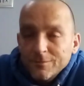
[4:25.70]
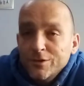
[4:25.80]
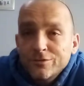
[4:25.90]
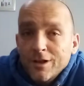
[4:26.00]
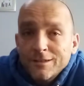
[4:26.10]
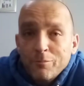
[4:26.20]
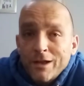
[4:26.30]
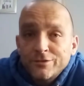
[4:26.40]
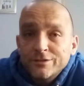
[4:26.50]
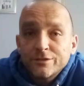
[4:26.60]
Just like the
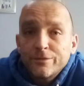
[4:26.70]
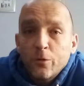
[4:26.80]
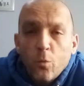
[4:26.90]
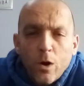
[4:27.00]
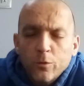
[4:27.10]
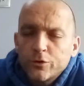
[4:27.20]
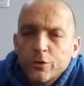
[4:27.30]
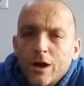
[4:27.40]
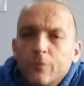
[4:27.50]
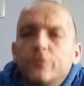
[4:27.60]
mattress just felt well too
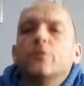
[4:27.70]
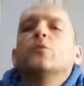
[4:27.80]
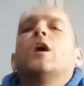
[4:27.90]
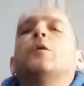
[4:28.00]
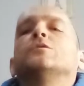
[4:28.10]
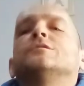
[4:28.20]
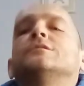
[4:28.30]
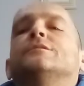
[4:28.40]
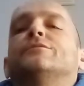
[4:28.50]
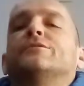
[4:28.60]
comfortable. Like I
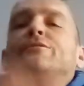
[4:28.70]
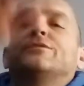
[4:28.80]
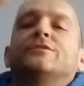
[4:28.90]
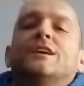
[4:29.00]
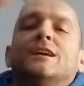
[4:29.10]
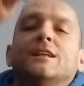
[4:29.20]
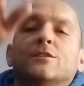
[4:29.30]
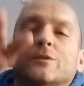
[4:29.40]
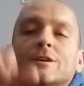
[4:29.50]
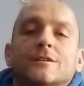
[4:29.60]
was sinking
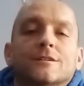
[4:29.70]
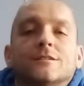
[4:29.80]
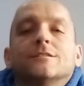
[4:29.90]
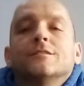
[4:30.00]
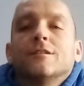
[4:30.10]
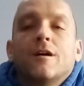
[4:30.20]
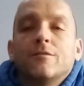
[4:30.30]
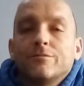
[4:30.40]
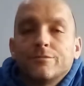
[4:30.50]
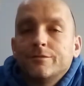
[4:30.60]
into it. Like,
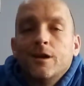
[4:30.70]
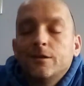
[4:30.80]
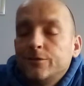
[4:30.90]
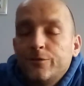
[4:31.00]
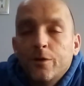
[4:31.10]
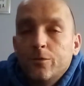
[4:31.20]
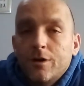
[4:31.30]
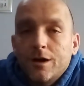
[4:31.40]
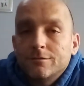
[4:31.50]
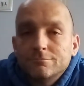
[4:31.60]
yeah, it just felt
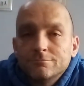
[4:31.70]
like